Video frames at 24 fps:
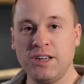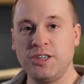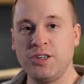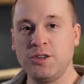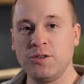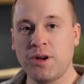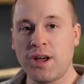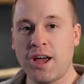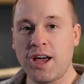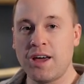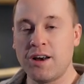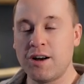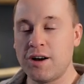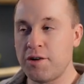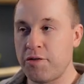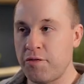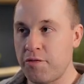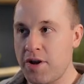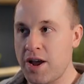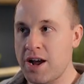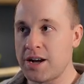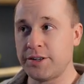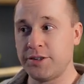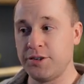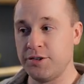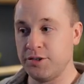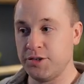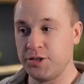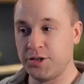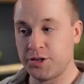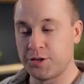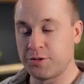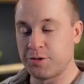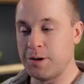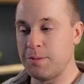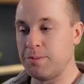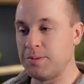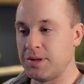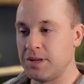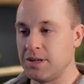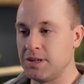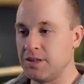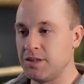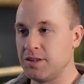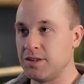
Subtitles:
to add our fracture script.